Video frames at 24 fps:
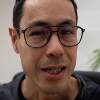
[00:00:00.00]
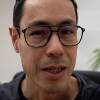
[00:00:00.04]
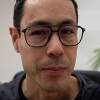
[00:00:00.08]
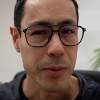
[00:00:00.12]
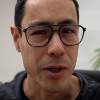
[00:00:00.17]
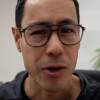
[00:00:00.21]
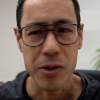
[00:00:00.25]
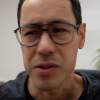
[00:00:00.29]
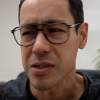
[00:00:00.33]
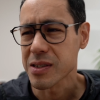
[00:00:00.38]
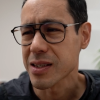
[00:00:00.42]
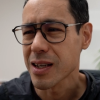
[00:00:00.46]

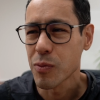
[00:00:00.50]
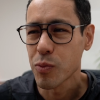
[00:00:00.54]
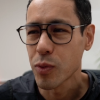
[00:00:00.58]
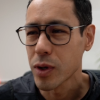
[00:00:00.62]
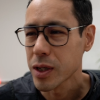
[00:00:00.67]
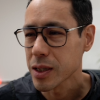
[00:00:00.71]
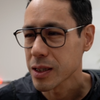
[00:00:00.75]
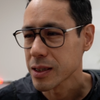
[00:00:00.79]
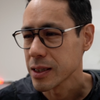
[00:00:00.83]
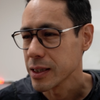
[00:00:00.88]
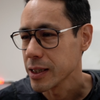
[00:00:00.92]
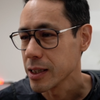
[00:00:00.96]
because
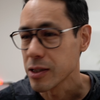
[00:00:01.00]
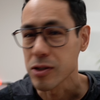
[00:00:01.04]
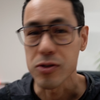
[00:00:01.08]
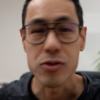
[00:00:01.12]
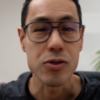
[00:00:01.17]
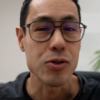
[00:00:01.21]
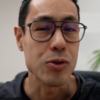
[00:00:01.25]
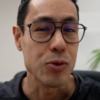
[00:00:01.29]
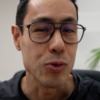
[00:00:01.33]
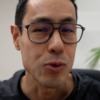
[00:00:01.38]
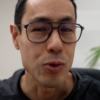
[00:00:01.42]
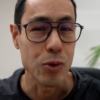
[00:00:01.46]
someone in
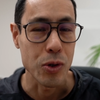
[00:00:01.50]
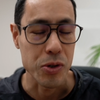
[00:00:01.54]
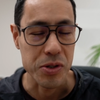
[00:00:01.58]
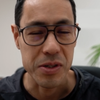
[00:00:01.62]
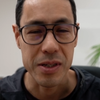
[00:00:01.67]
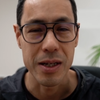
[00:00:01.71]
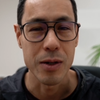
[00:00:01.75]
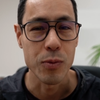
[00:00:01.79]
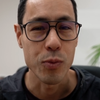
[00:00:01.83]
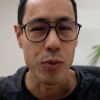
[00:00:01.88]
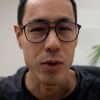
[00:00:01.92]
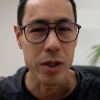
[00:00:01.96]
school or
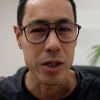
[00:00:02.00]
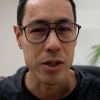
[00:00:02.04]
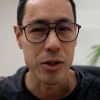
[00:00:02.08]
somewhere